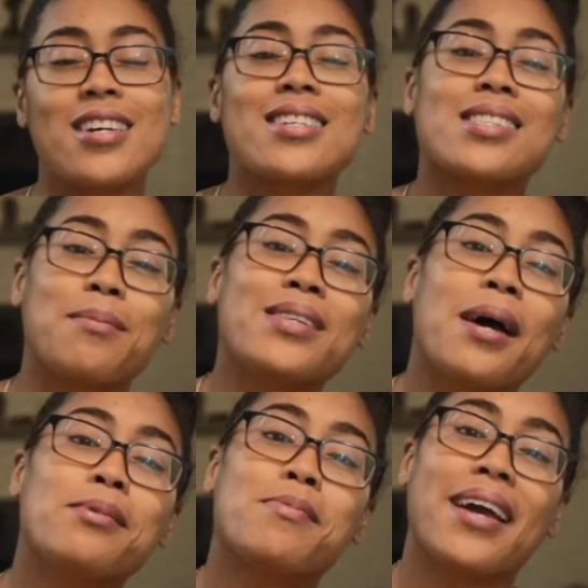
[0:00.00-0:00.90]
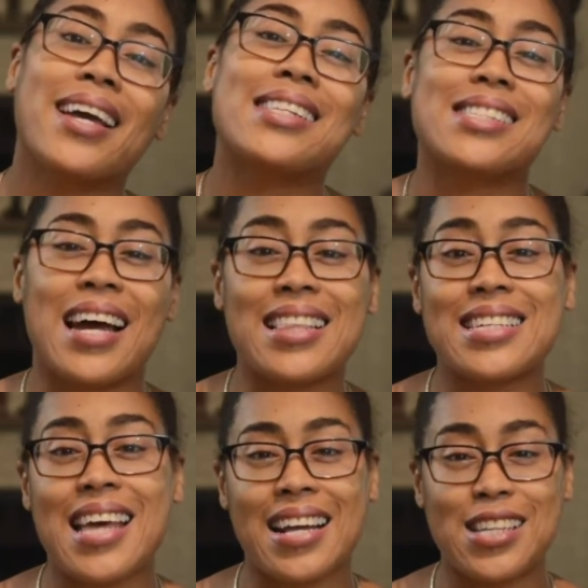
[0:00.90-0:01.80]
Sometimes my kids like
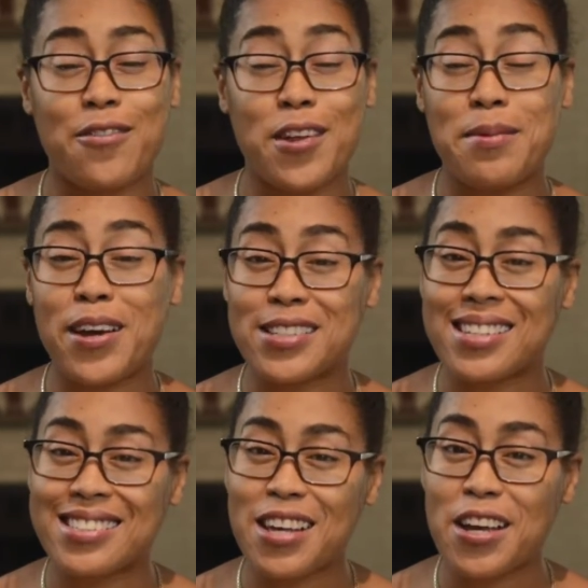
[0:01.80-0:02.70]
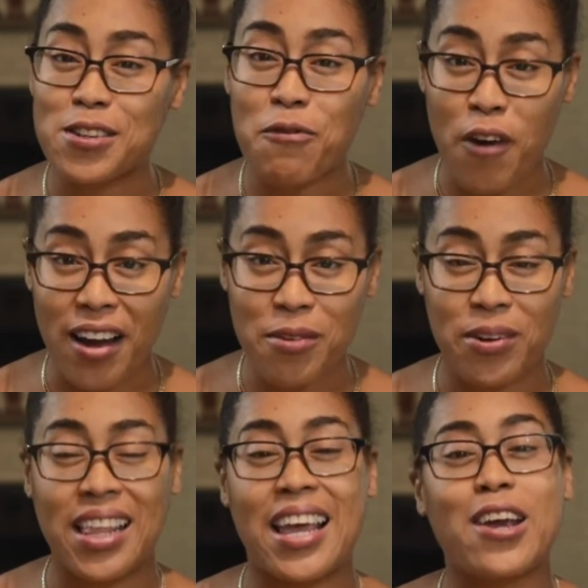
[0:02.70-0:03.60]
this activity because it's fun when
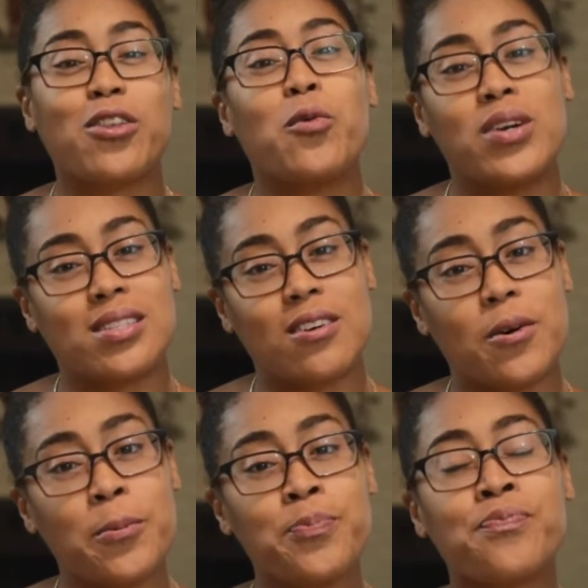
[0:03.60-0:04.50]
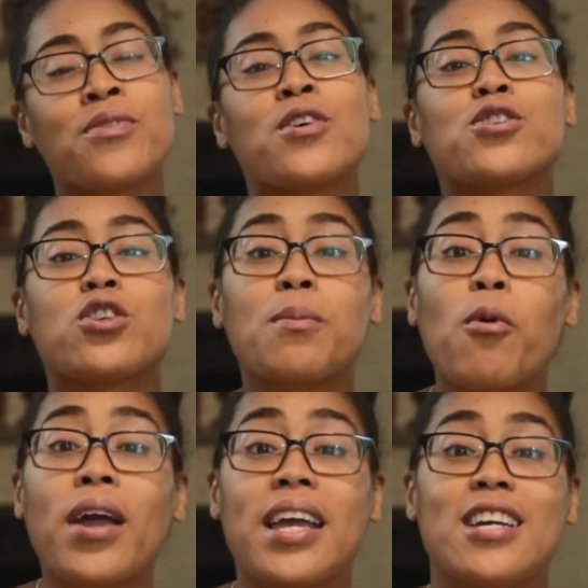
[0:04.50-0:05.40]
they hear the whistle. So the
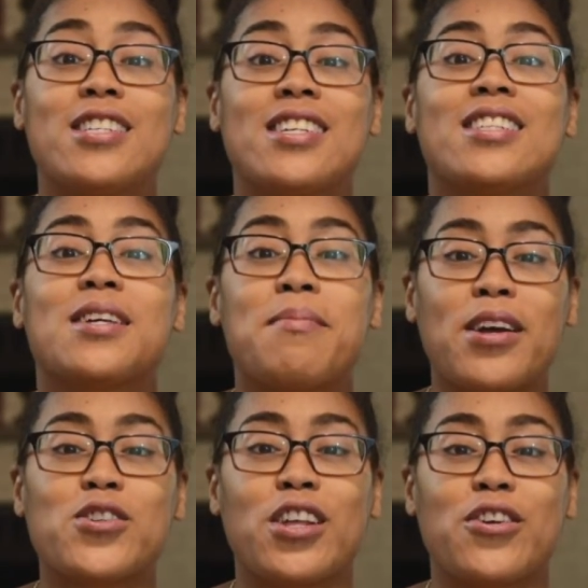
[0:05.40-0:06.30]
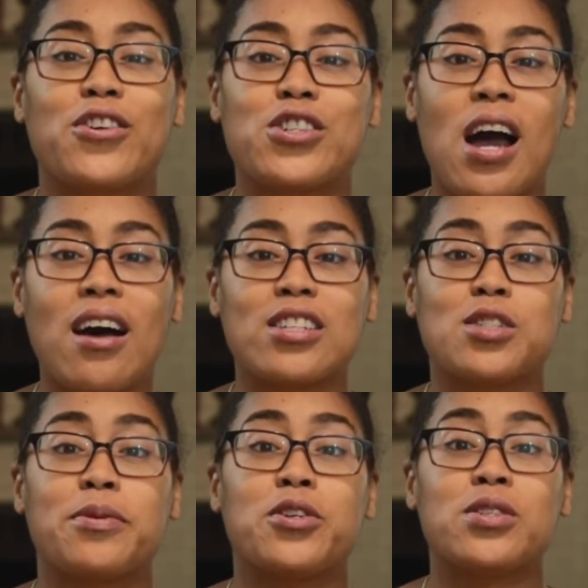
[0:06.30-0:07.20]
point is to make sure that your child is
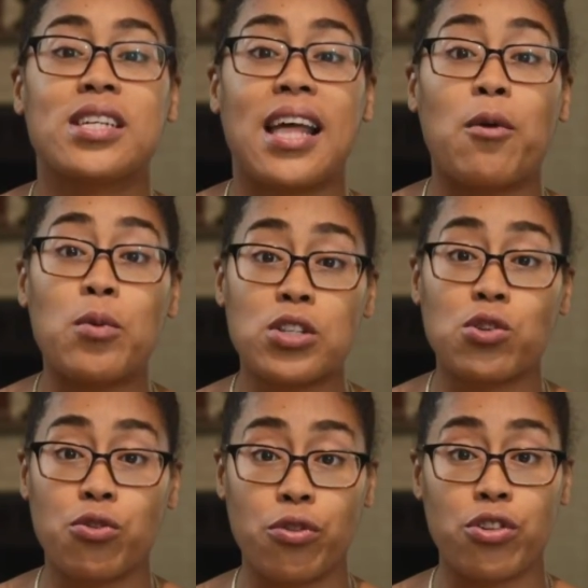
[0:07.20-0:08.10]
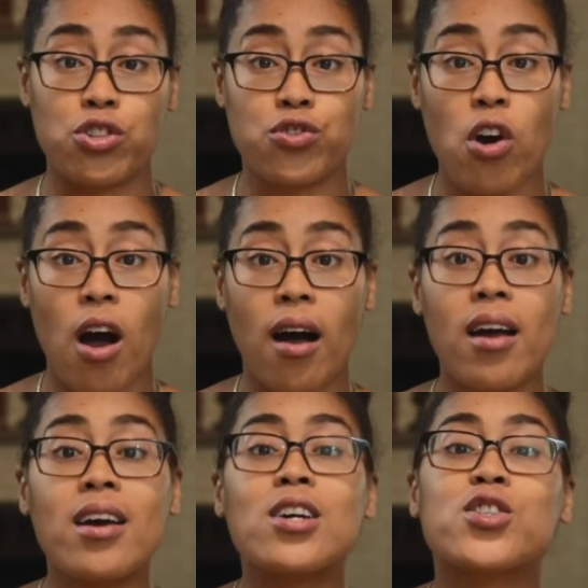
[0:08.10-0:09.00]
producing that whistle through the straw
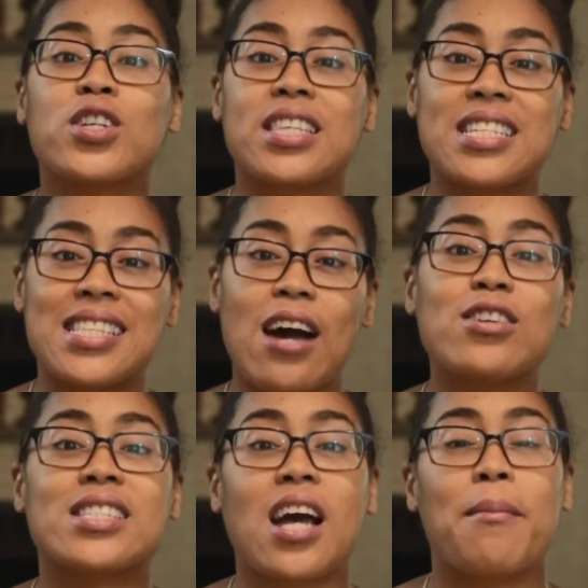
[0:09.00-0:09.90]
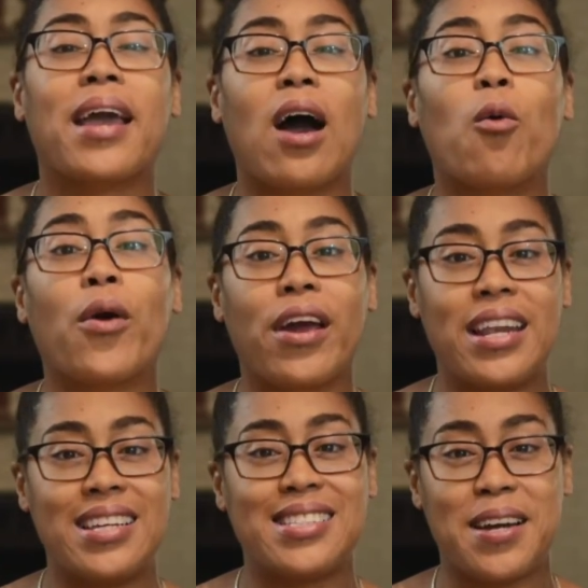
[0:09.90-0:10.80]
so that the sound is coming out where it
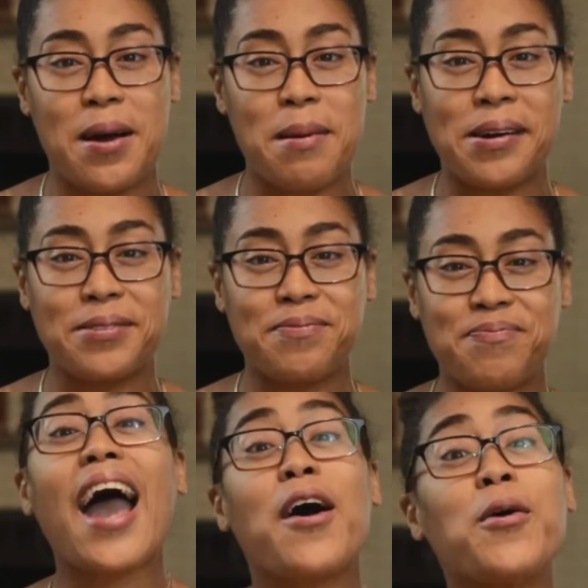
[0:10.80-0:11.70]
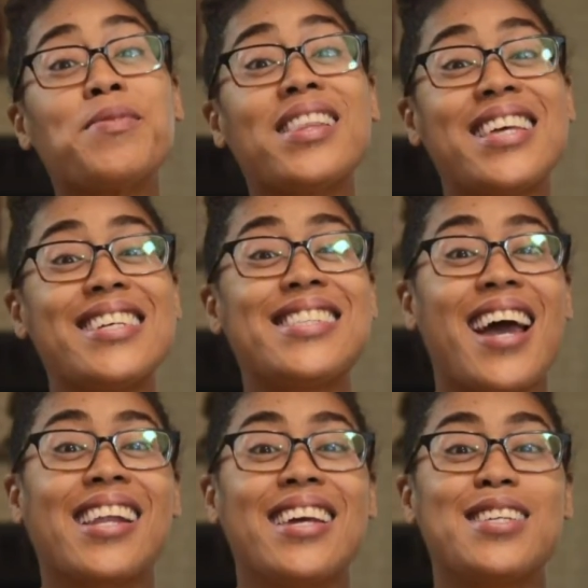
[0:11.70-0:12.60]
needs to come out. I hope that these
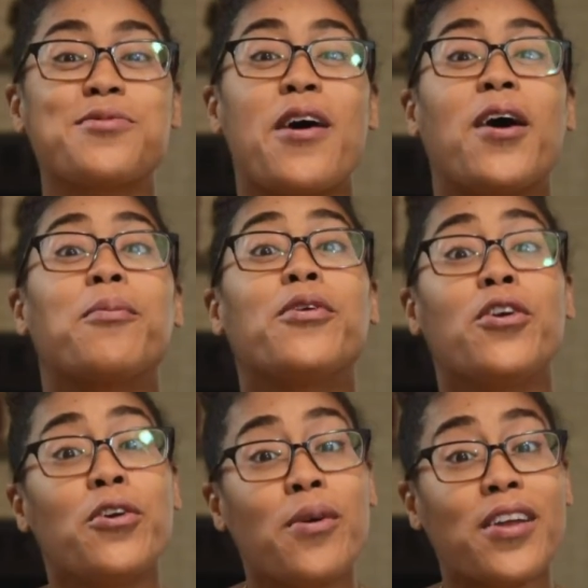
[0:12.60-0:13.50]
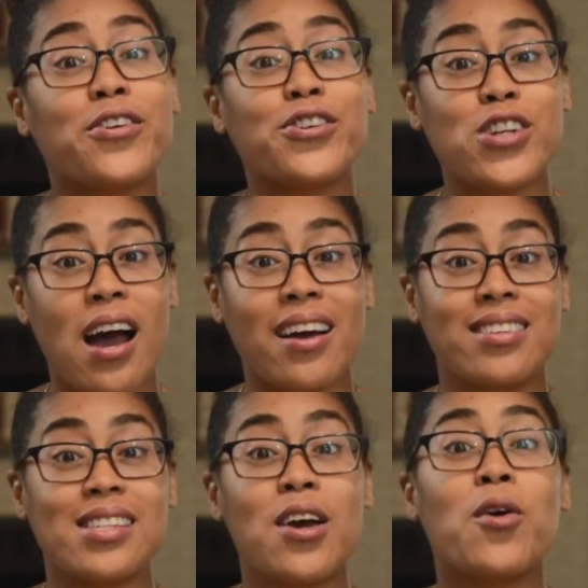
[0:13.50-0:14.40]
techniques will help you and your
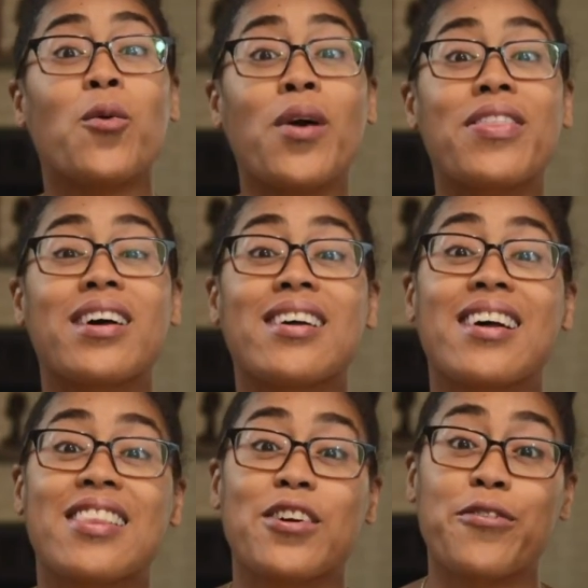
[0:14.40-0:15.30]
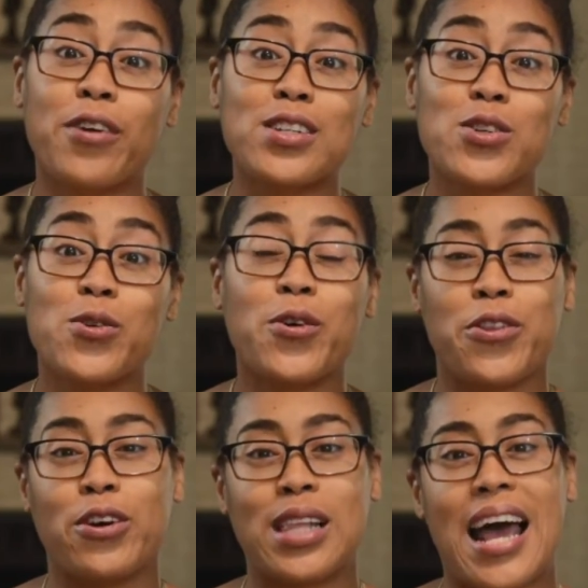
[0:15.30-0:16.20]
child with their frontal or
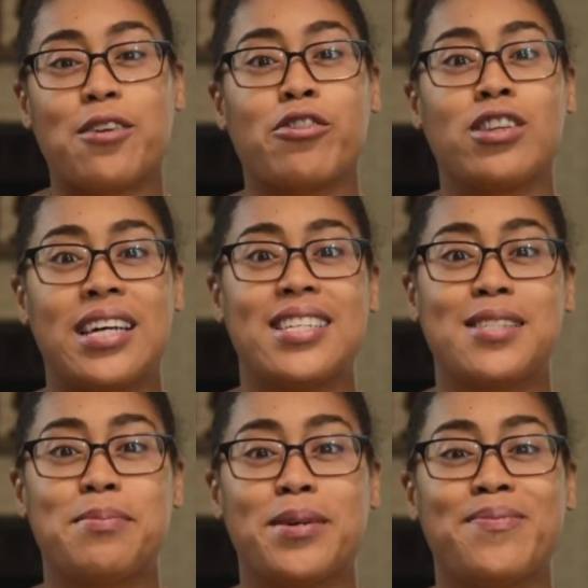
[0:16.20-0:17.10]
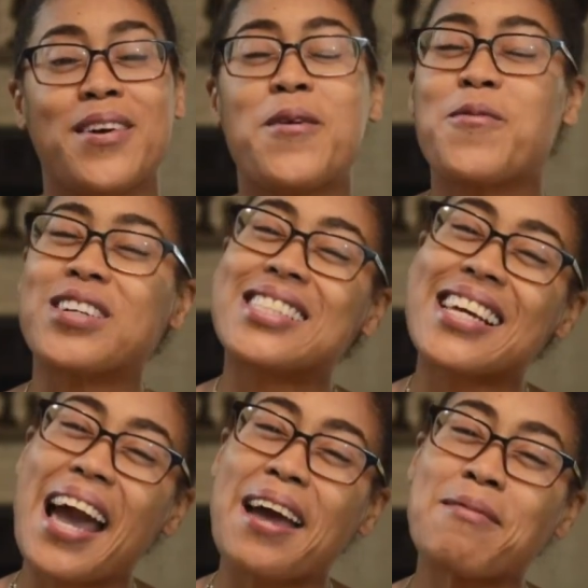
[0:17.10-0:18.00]
their lateral lisp. Once
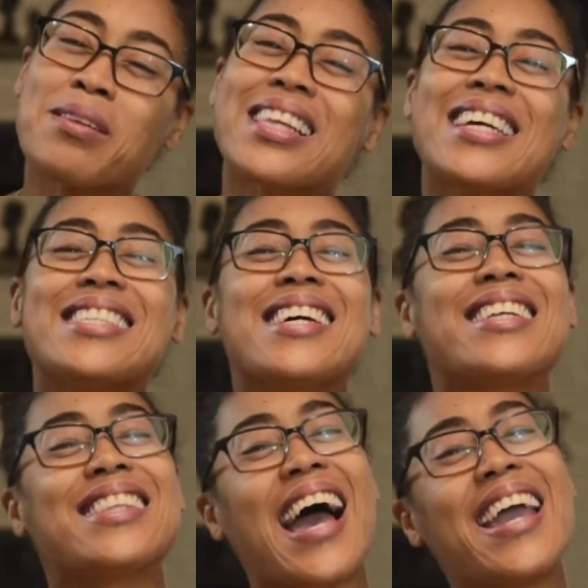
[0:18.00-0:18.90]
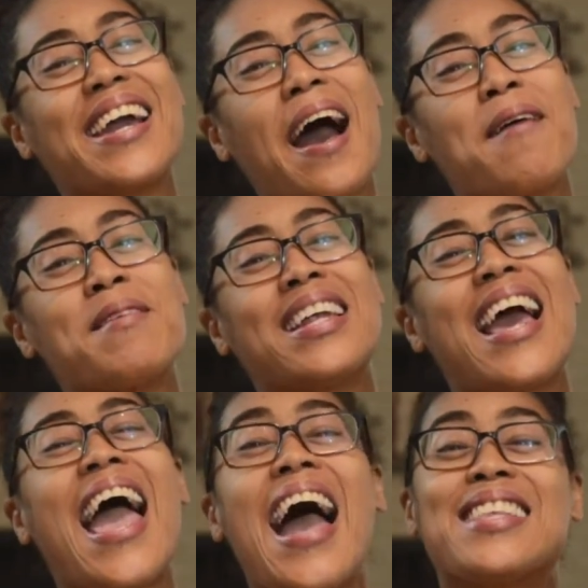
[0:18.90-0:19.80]
again, please like, comment,
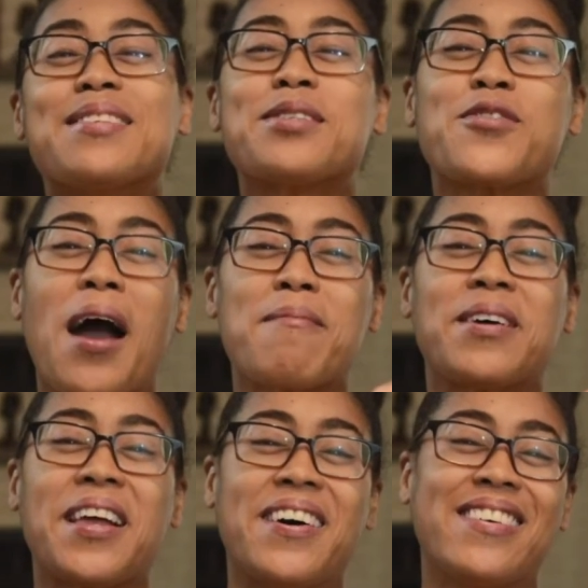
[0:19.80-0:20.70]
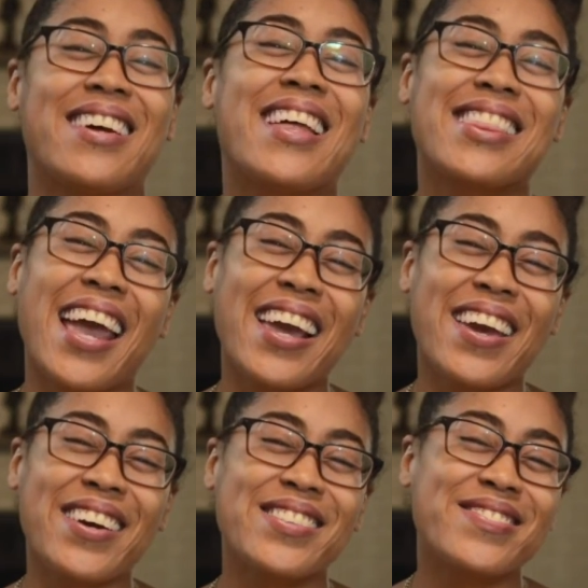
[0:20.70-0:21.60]
and subscribe below. Thank
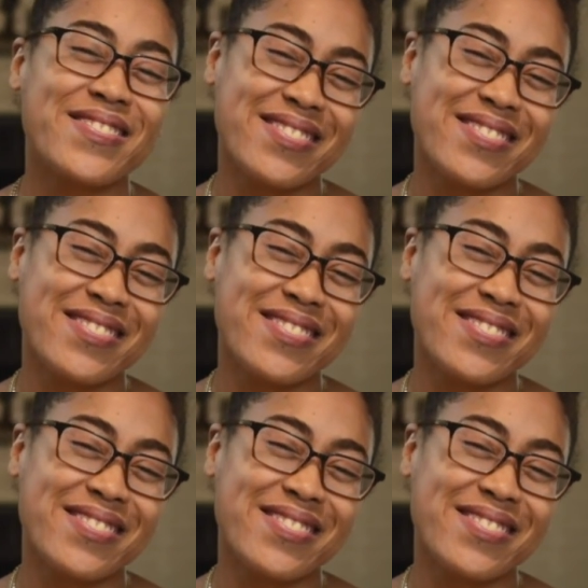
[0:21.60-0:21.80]
you.